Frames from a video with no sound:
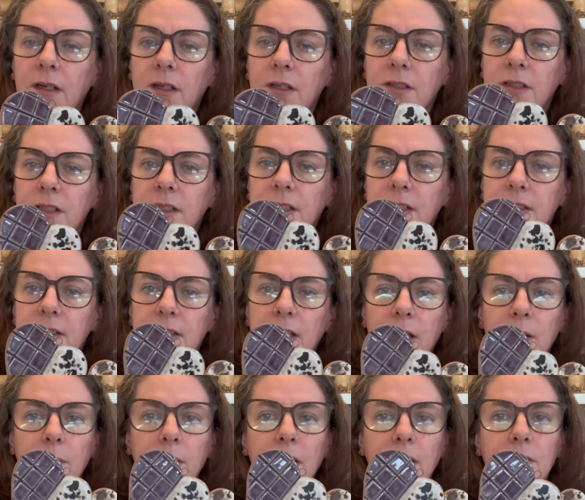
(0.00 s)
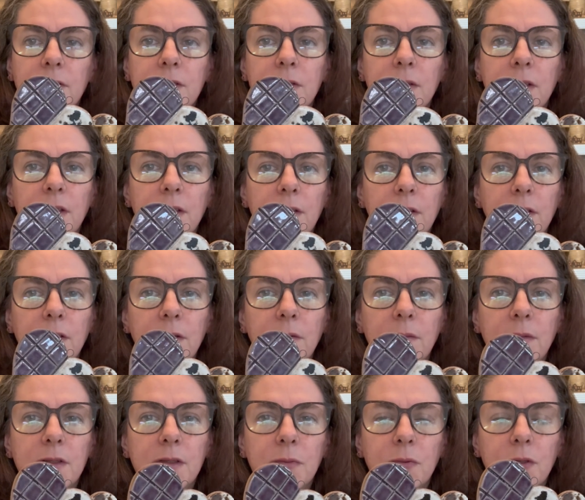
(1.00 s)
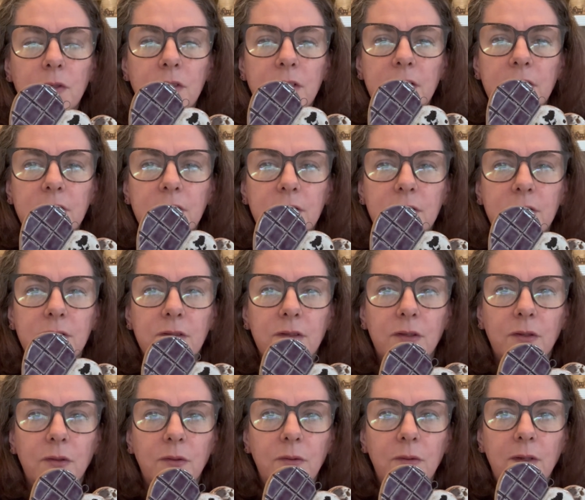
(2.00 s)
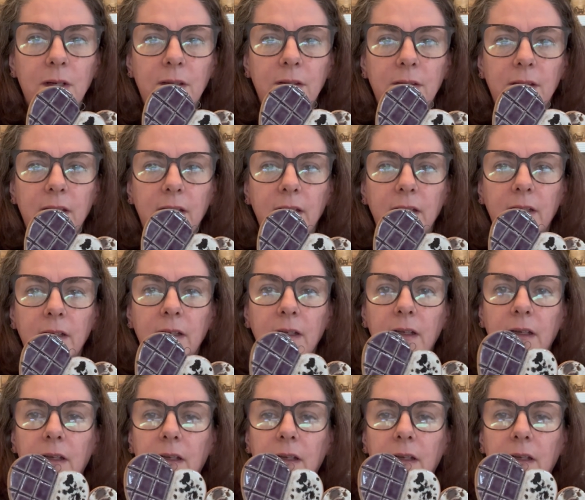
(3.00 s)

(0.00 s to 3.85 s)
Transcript: She did say about doing them as projects at school, I think.